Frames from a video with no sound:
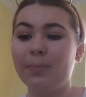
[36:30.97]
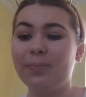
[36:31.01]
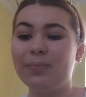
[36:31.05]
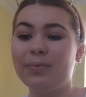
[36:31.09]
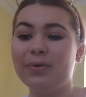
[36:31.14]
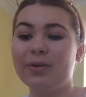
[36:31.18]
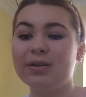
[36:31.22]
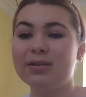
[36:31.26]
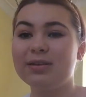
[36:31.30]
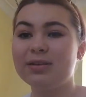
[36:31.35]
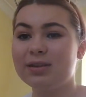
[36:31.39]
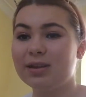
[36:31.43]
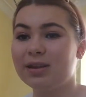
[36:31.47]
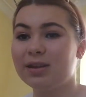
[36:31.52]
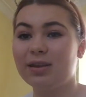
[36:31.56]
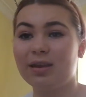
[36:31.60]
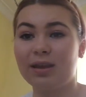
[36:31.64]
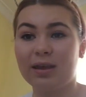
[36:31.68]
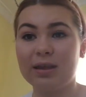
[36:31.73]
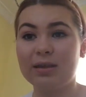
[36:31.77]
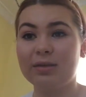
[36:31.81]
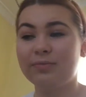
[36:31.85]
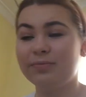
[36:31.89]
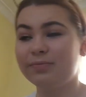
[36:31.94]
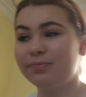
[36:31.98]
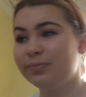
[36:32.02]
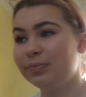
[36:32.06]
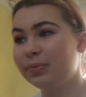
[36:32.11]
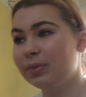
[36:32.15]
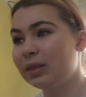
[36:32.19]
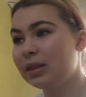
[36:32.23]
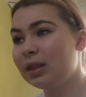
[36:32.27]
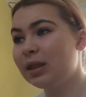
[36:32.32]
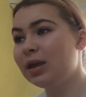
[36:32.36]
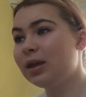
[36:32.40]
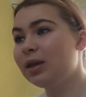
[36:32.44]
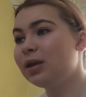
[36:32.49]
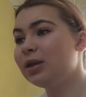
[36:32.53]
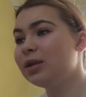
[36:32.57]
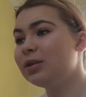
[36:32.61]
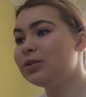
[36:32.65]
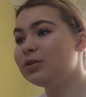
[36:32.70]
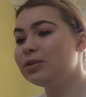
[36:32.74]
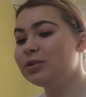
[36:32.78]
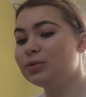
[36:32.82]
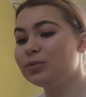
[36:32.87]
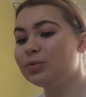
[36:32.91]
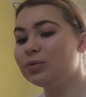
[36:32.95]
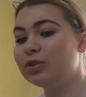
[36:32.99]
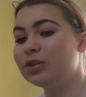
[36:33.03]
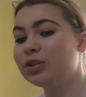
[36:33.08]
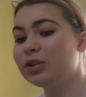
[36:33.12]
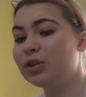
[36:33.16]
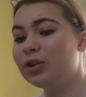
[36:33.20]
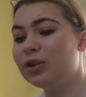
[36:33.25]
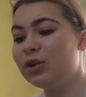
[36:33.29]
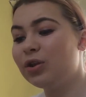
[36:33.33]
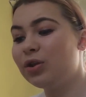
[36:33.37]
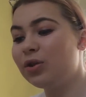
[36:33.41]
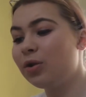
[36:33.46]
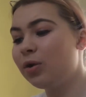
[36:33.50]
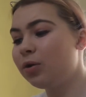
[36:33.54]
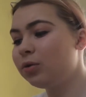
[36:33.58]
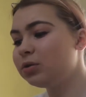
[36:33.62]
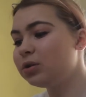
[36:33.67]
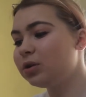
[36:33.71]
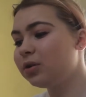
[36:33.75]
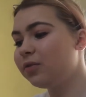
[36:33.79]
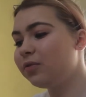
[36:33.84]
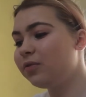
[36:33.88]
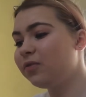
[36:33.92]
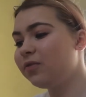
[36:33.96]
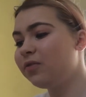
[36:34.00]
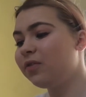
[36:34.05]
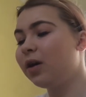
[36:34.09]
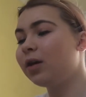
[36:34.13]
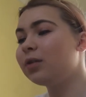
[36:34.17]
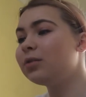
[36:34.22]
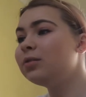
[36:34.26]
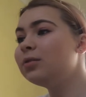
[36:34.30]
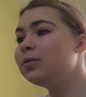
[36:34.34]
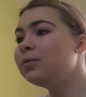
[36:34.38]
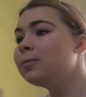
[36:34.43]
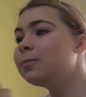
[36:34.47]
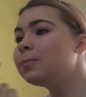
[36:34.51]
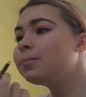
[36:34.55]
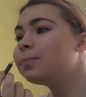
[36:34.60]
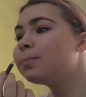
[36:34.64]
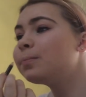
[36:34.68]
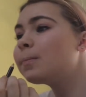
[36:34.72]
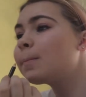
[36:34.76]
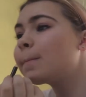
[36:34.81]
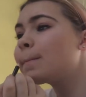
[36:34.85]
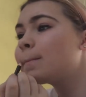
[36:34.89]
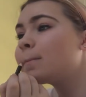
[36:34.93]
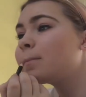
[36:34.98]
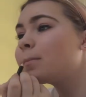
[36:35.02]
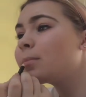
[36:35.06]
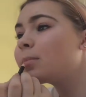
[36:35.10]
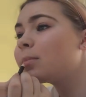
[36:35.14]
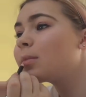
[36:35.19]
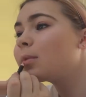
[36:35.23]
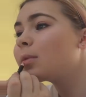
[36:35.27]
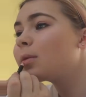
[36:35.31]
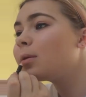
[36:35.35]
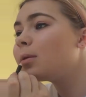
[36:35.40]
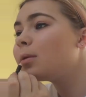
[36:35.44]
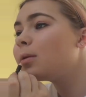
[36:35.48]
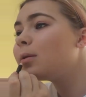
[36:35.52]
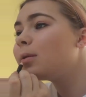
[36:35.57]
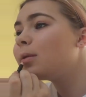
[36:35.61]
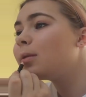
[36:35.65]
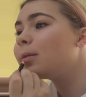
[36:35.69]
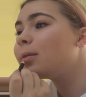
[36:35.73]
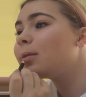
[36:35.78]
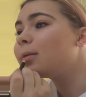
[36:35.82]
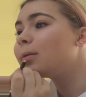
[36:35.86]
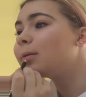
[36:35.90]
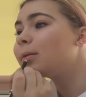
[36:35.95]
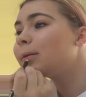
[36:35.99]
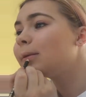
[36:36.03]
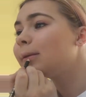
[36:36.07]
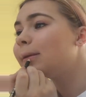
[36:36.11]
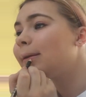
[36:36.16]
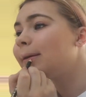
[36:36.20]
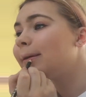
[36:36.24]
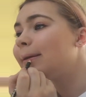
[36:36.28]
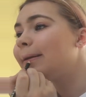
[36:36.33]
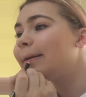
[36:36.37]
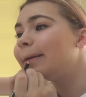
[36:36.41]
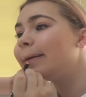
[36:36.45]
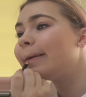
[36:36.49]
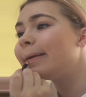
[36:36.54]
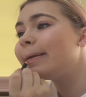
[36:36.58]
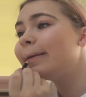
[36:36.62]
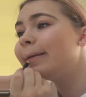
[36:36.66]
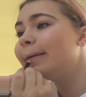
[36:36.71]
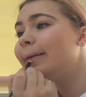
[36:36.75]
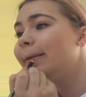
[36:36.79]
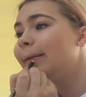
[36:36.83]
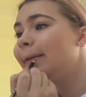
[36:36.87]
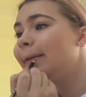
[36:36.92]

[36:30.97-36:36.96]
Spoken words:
But yeah, it's not fun in the slightest.